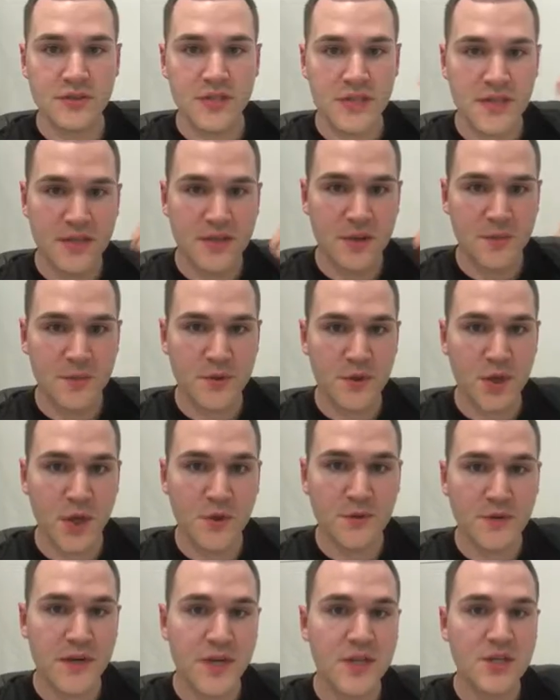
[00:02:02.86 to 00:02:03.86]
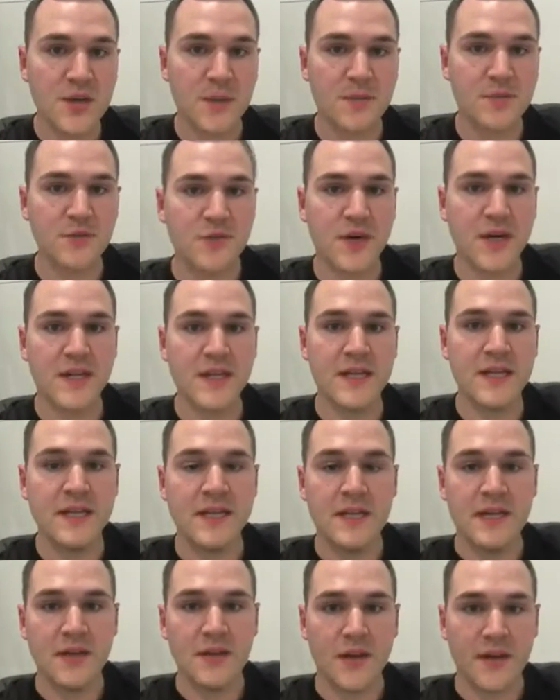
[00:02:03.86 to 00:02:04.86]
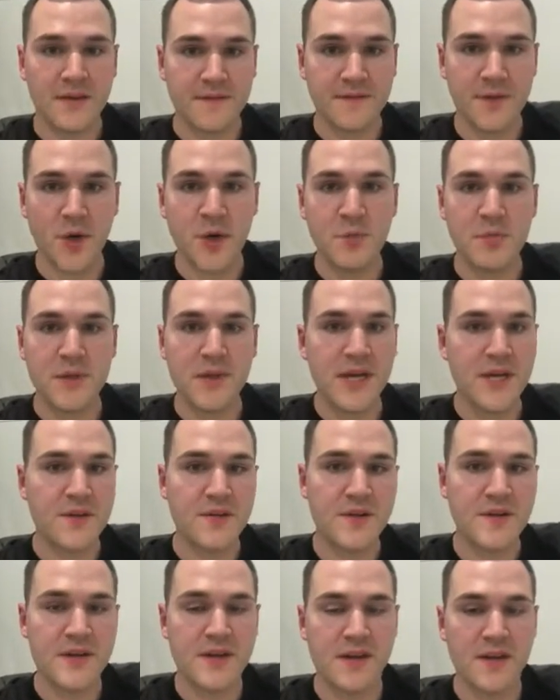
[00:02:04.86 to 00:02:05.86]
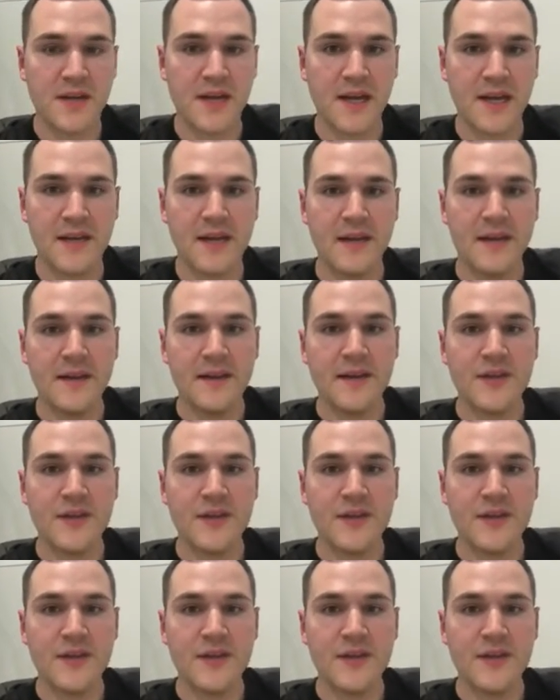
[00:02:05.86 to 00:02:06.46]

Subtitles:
anytime you go for any type of credit, like a phone plan or anything like that,